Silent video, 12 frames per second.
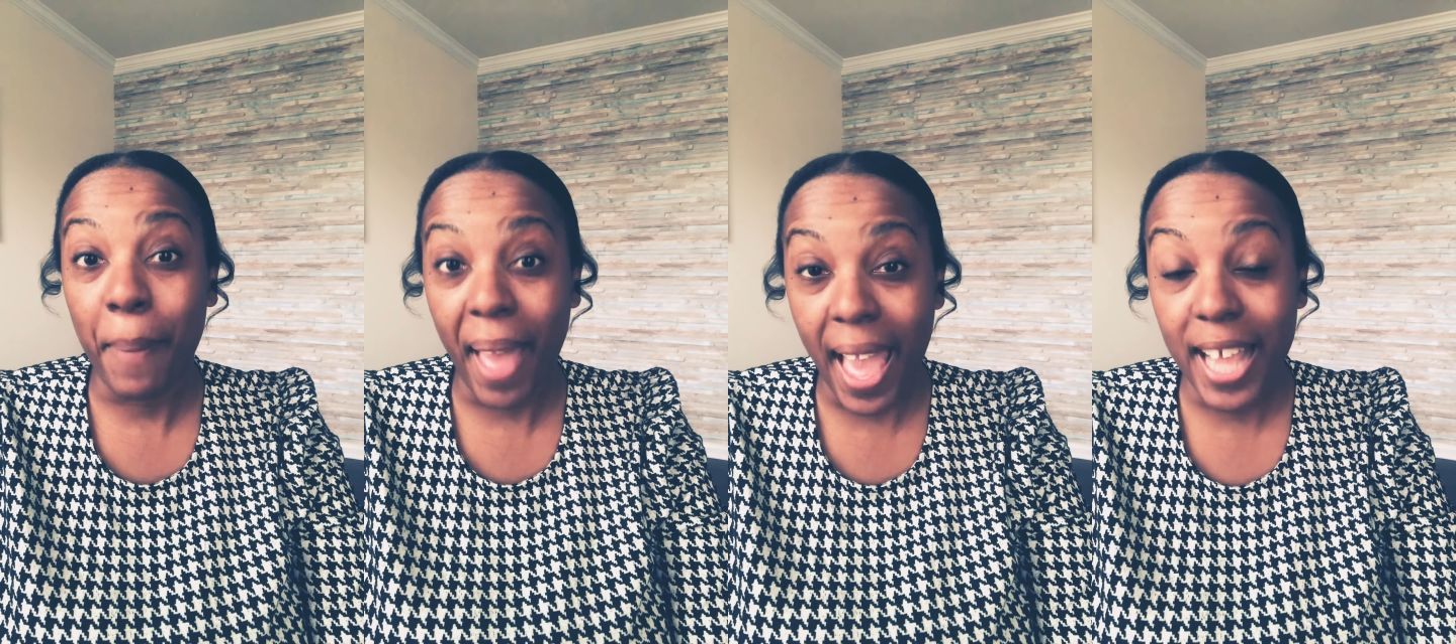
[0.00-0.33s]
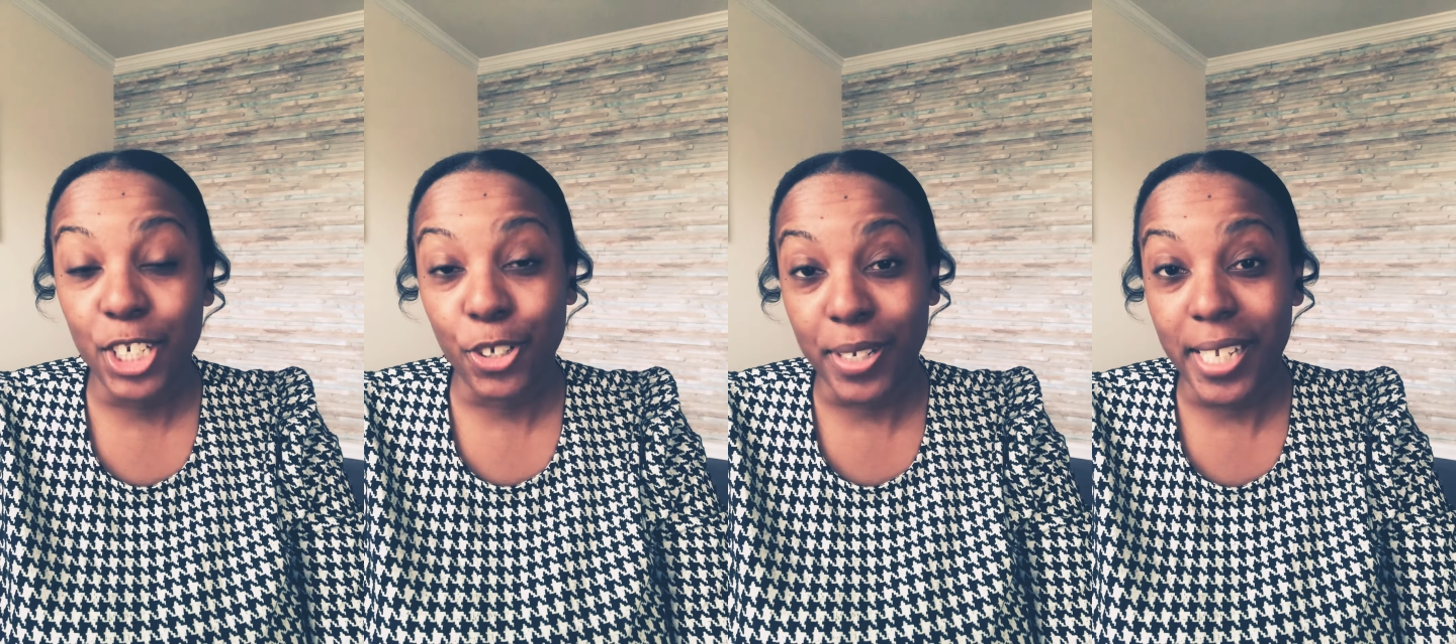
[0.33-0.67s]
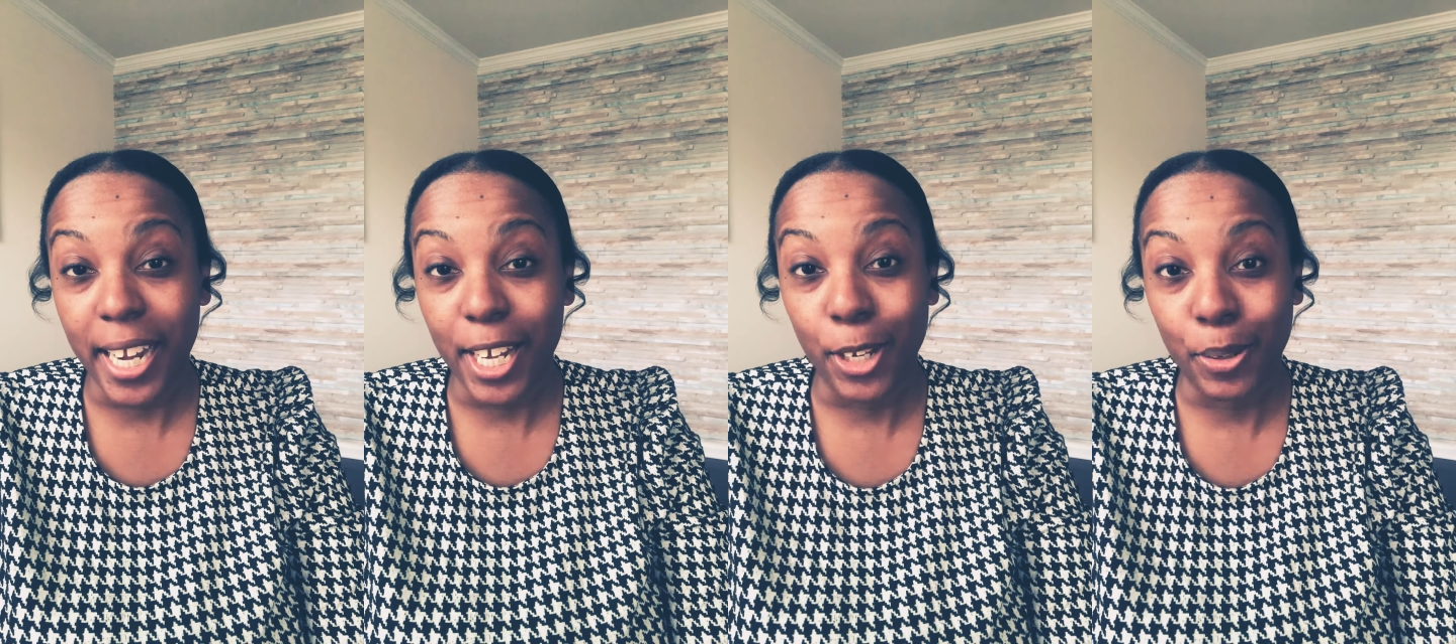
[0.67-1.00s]
pass your
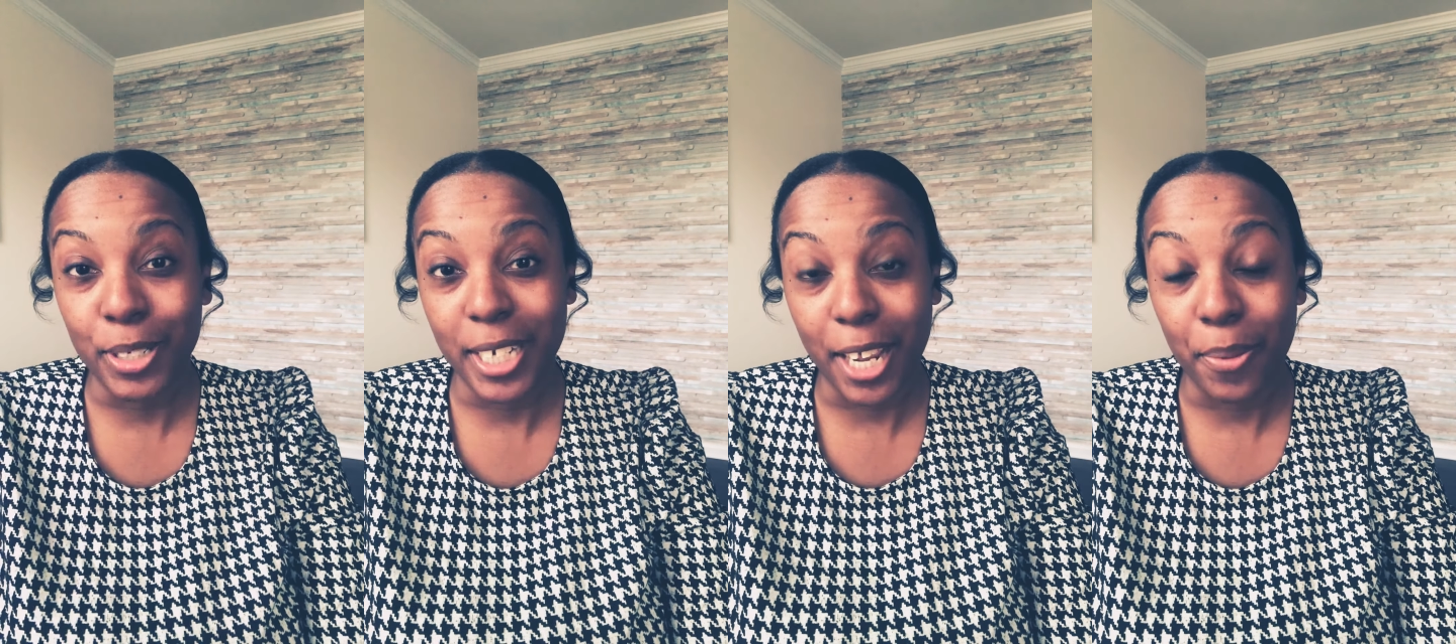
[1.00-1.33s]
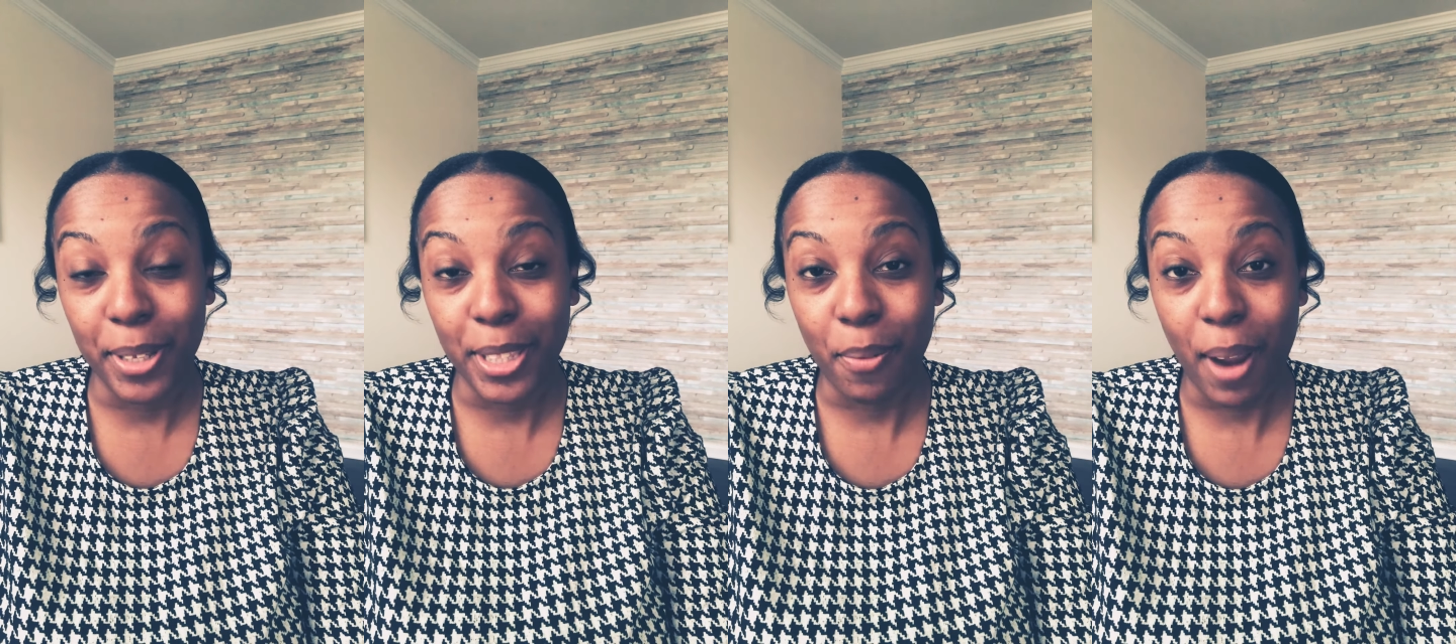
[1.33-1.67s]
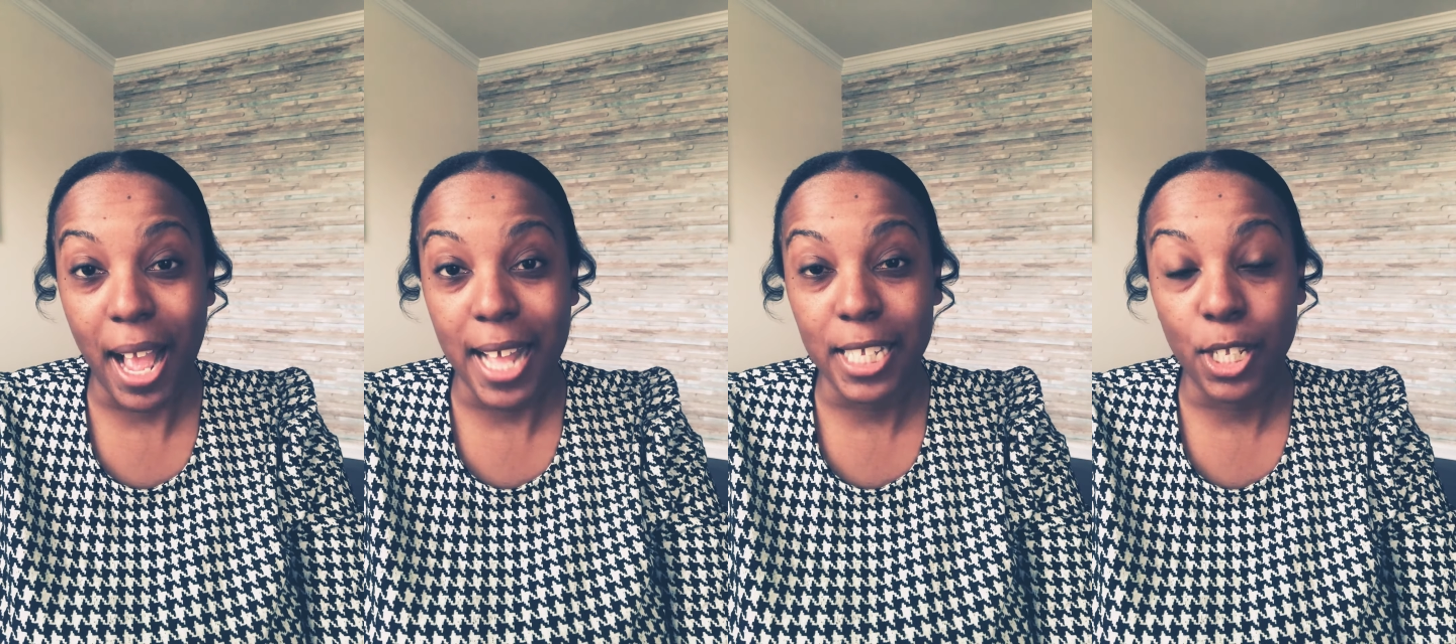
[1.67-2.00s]
technical check with the rise.